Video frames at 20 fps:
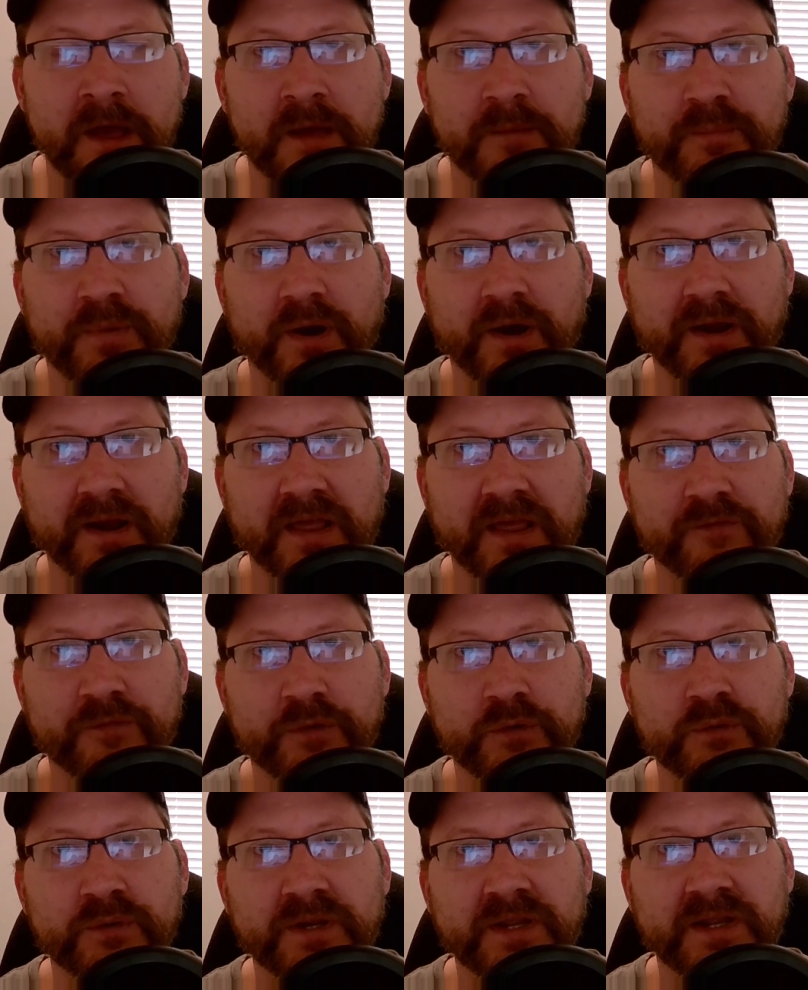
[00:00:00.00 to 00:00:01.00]
But if
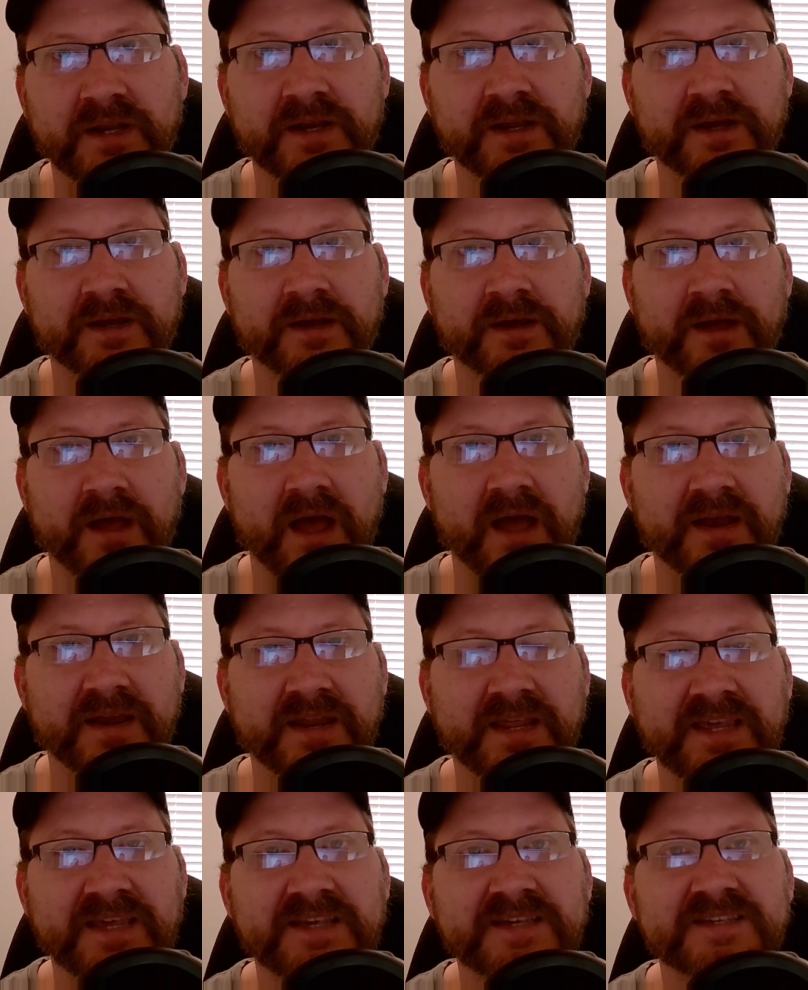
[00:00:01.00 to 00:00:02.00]
you need a, an
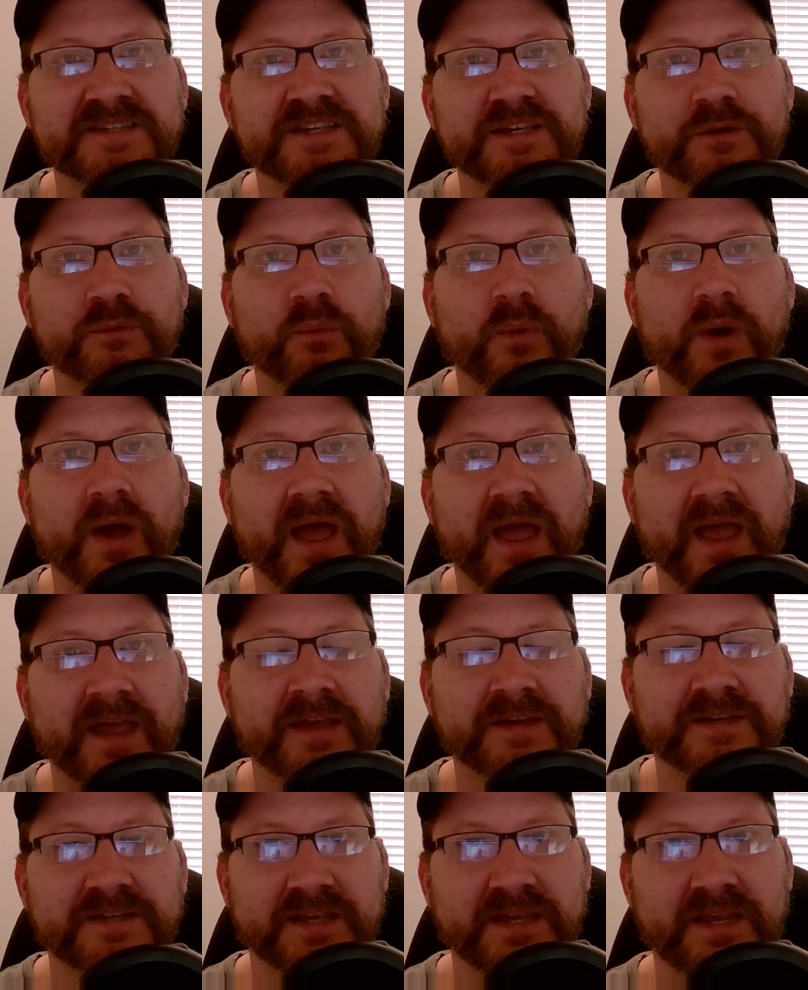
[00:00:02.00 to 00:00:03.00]
easy way
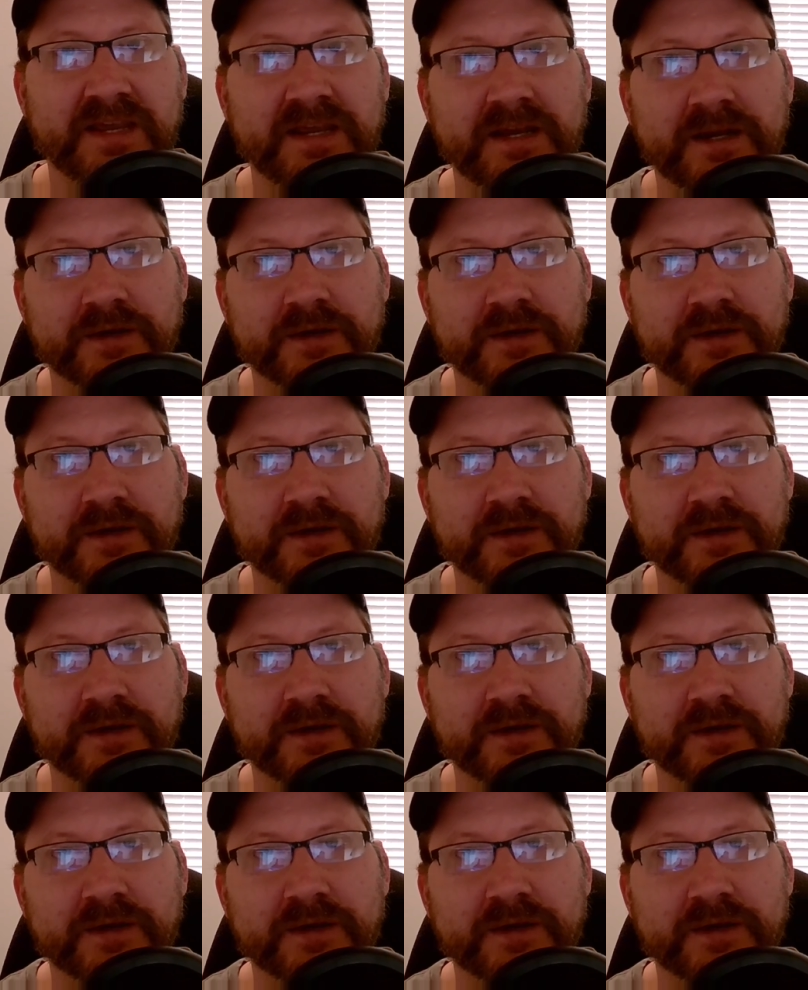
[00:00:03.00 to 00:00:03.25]
to heat